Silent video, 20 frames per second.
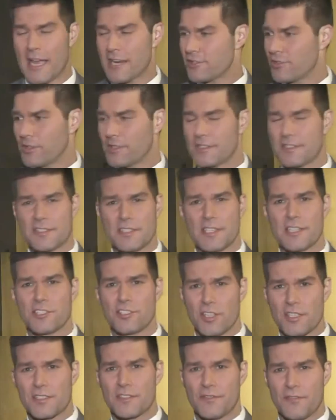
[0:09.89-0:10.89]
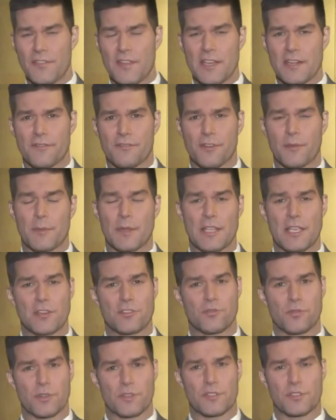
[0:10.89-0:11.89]
as you can see, just feet from the
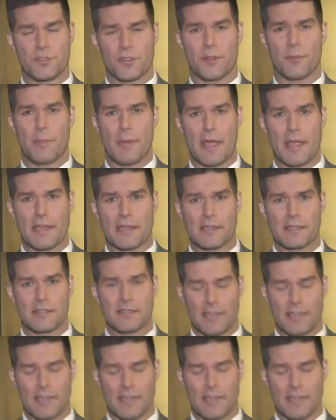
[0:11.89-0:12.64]
entrance to the bank.